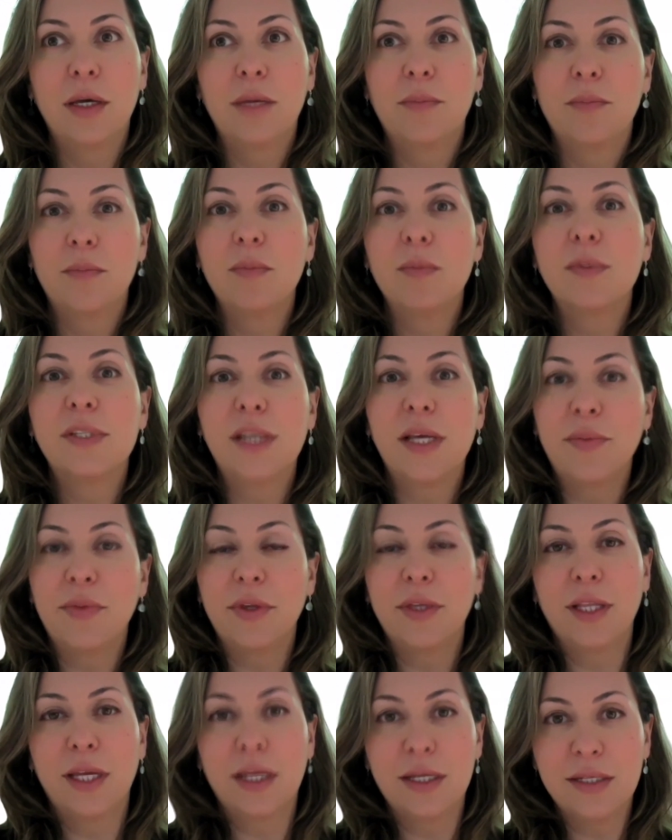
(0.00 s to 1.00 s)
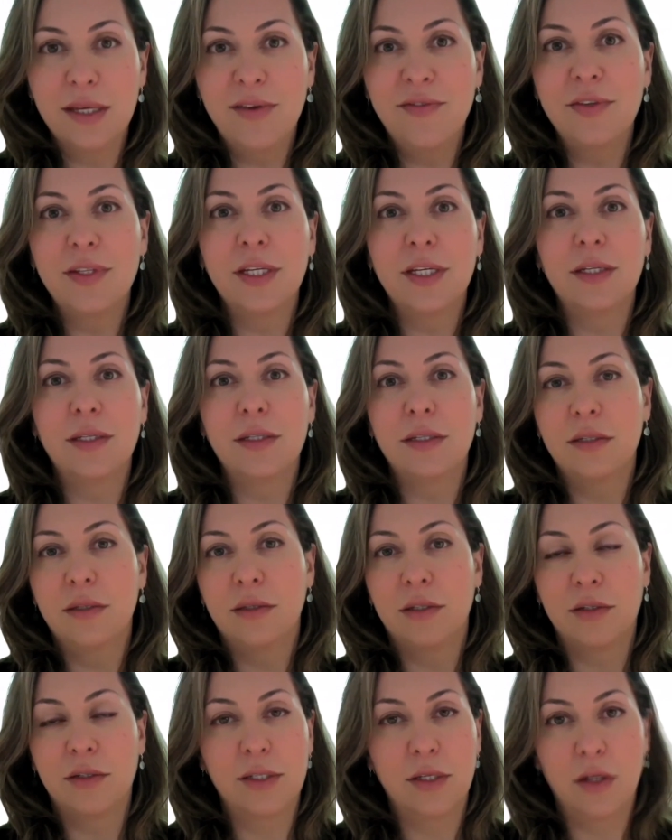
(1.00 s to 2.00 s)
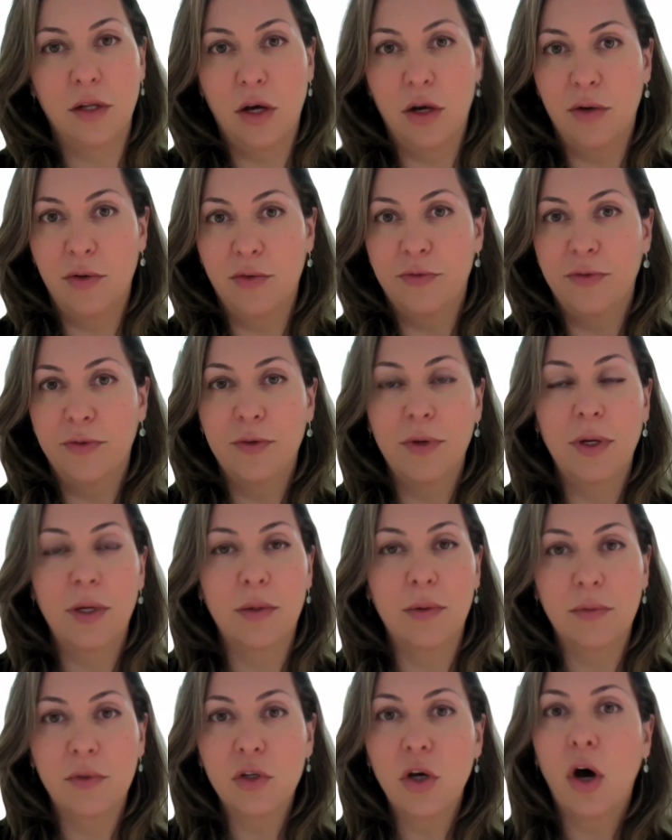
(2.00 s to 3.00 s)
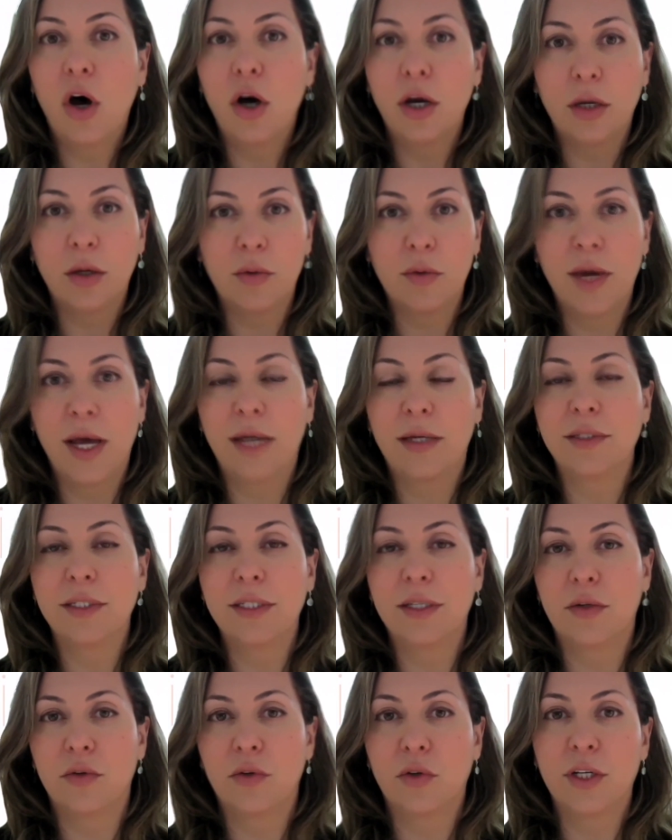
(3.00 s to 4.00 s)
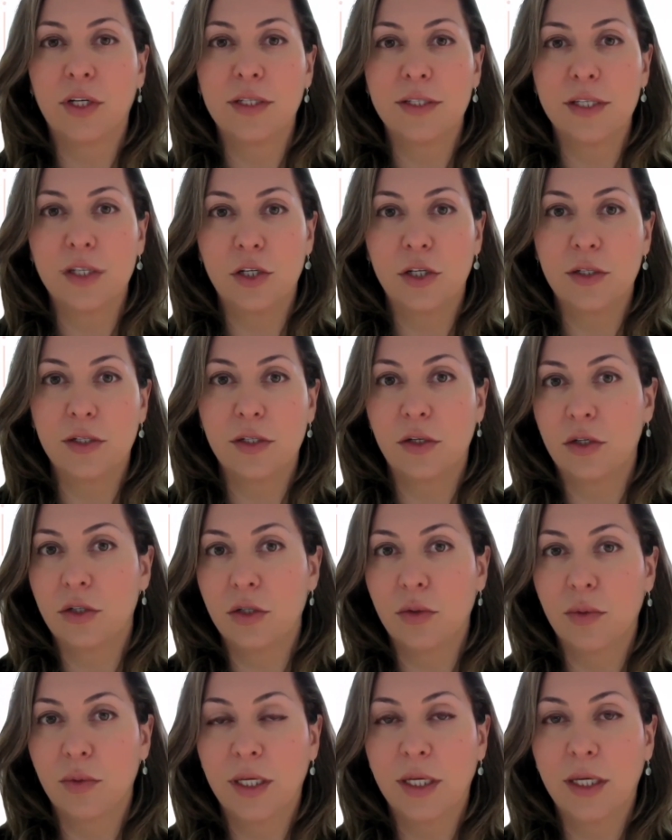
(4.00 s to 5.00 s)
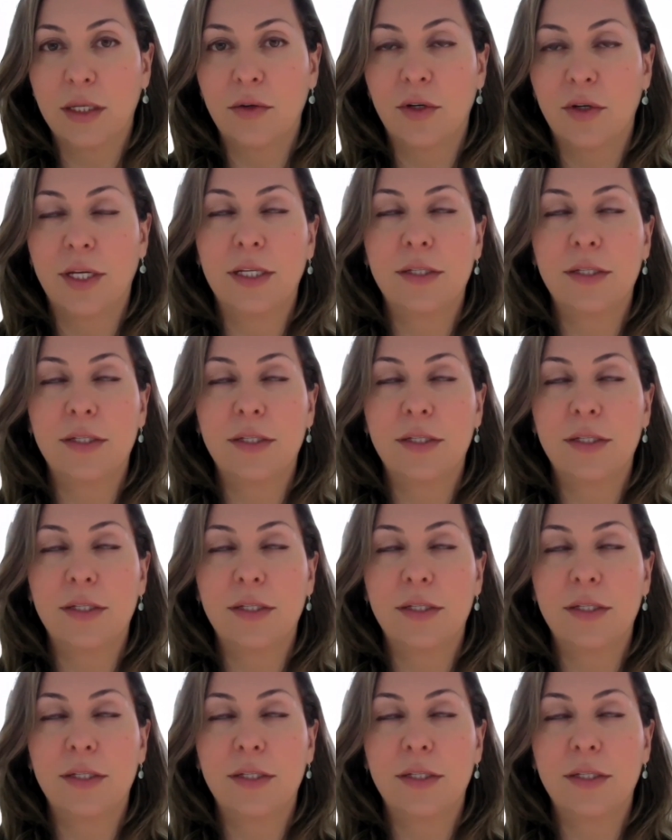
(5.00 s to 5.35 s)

something that is evident. There's a lot of talk around it and organizations are doing it, right?